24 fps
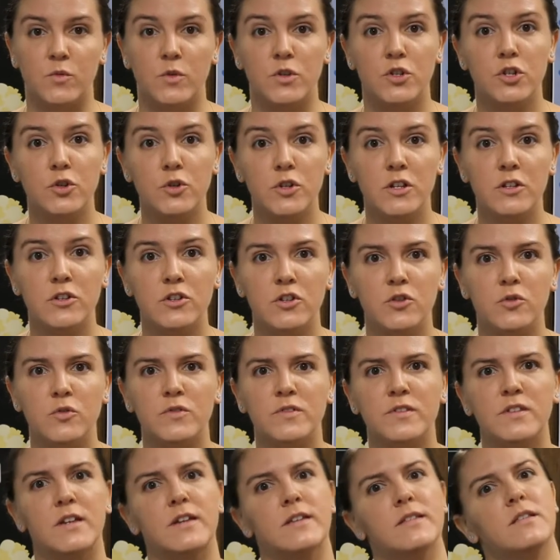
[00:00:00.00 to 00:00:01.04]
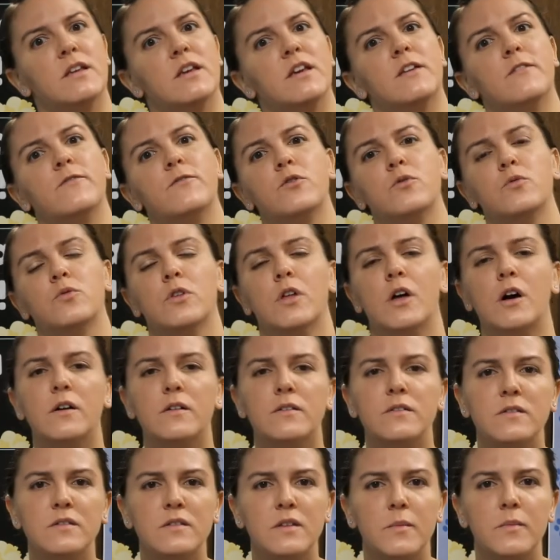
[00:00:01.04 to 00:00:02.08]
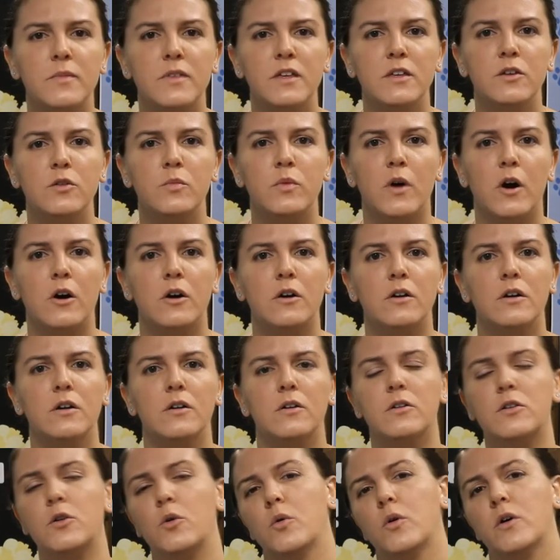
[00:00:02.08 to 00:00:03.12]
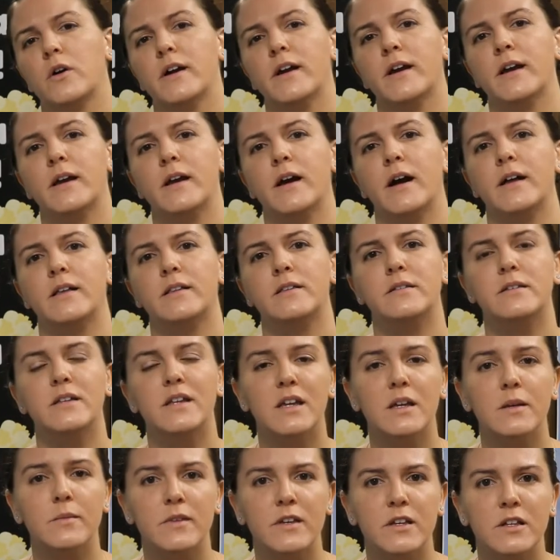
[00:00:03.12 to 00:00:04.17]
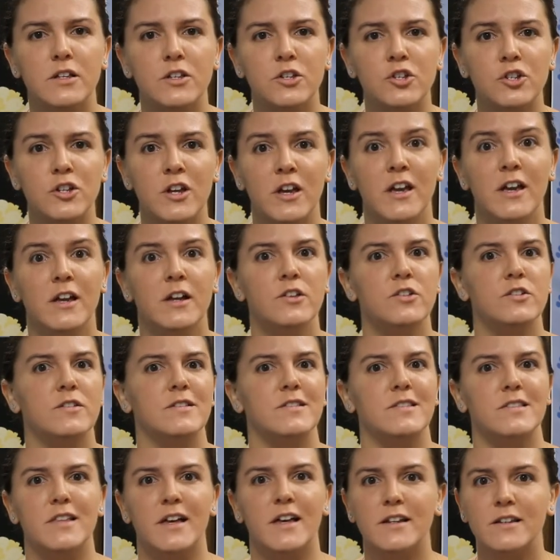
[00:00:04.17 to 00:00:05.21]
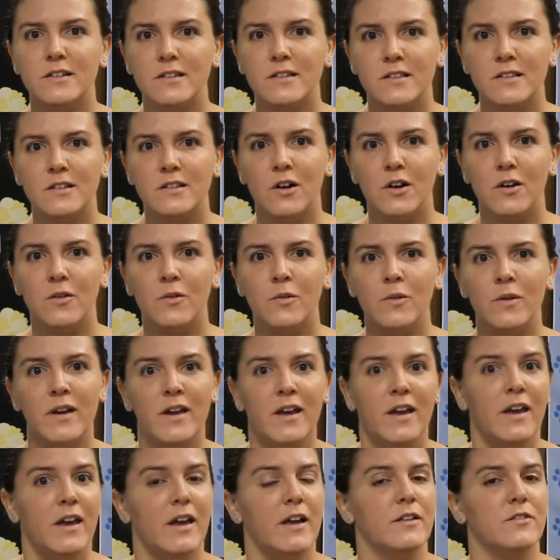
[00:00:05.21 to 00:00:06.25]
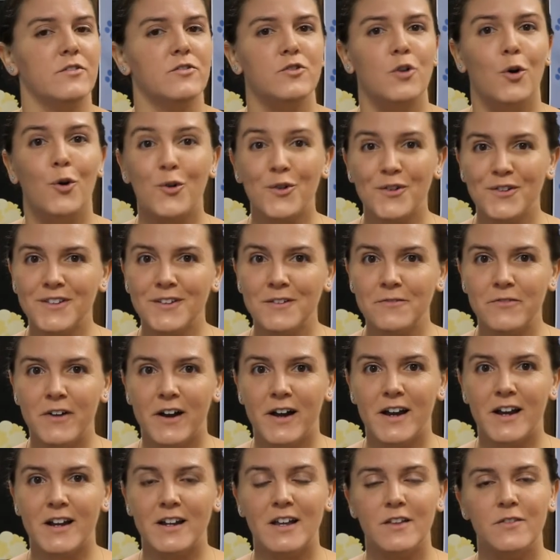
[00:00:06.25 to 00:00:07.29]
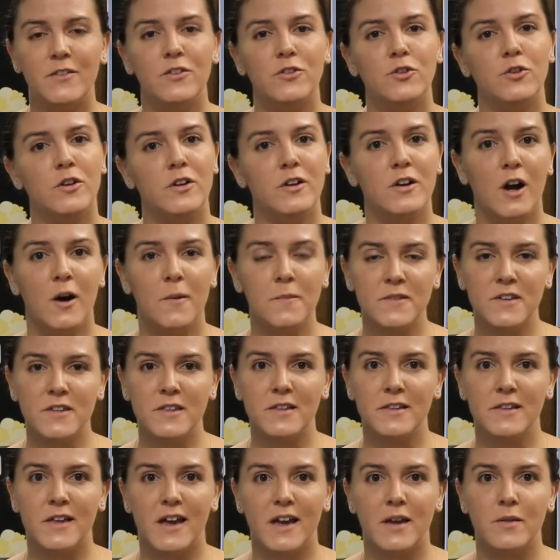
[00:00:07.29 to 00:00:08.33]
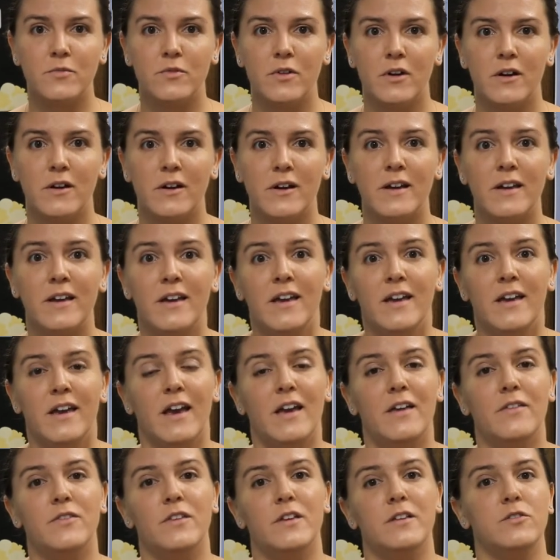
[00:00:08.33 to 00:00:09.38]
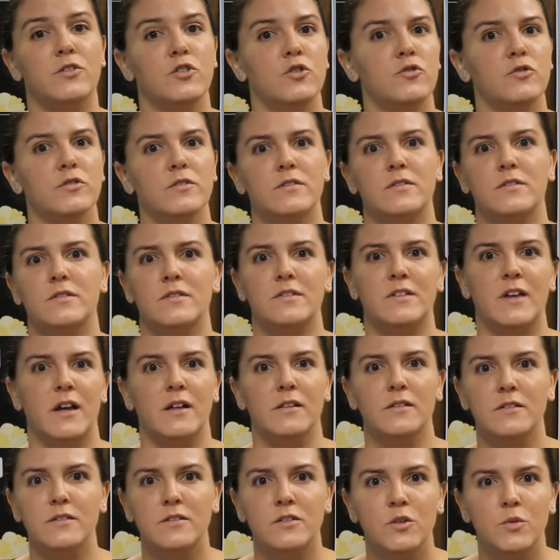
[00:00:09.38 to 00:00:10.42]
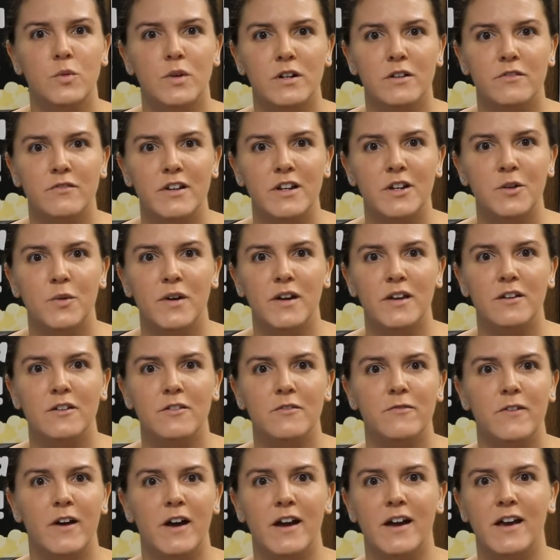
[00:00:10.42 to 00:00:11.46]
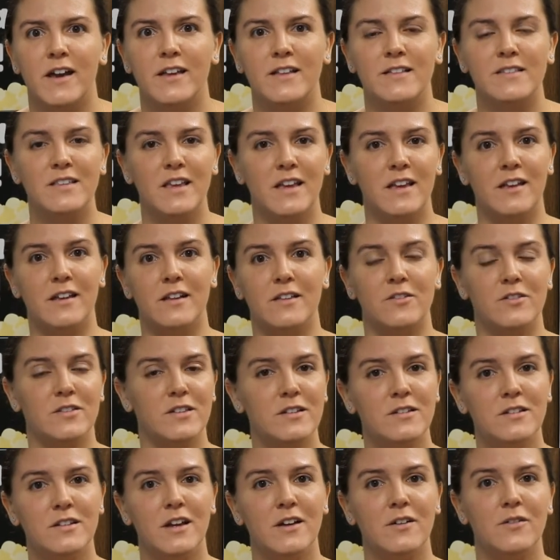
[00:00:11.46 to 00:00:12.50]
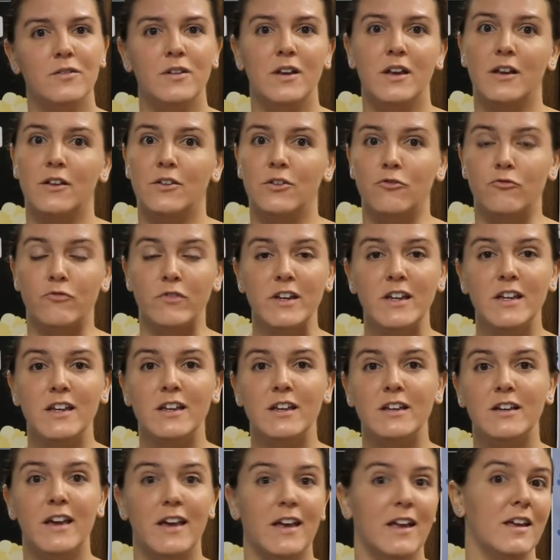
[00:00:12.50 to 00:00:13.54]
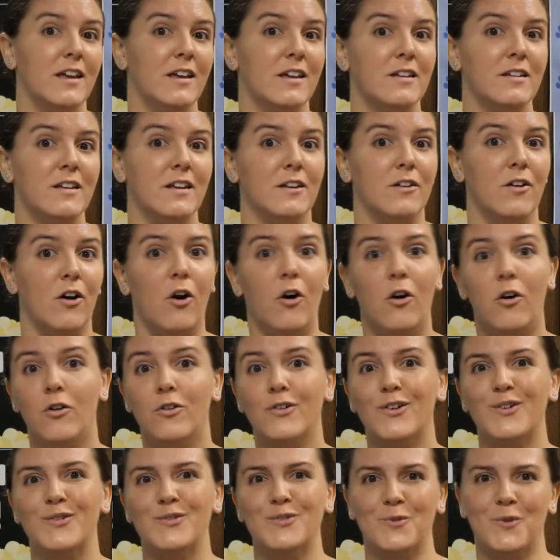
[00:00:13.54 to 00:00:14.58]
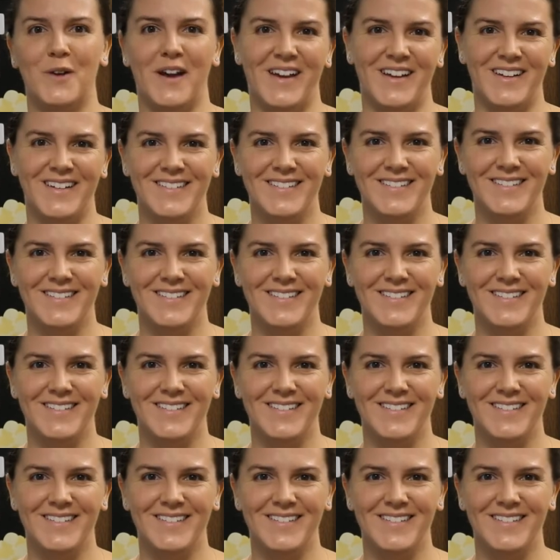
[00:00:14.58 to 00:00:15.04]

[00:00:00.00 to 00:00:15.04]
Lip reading: which you can use, like, say, if you lost something you borrowed or it got damaged. Just let us know. It's totally fine. And then you can come to the library and then you just tell us you want to read away your fines. And you sit down and you read and it all goes away.